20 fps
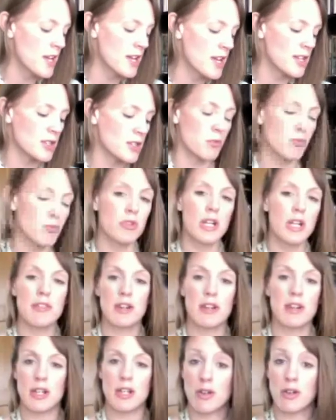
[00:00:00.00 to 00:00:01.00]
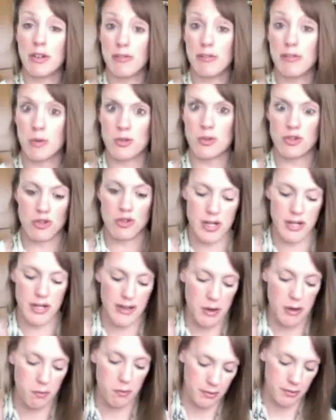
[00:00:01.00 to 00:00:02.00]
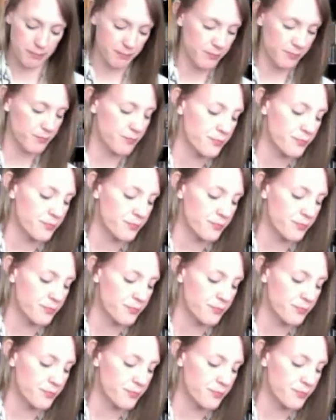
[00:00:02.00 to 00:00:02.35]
So I'm really, really looking forward to trying that one.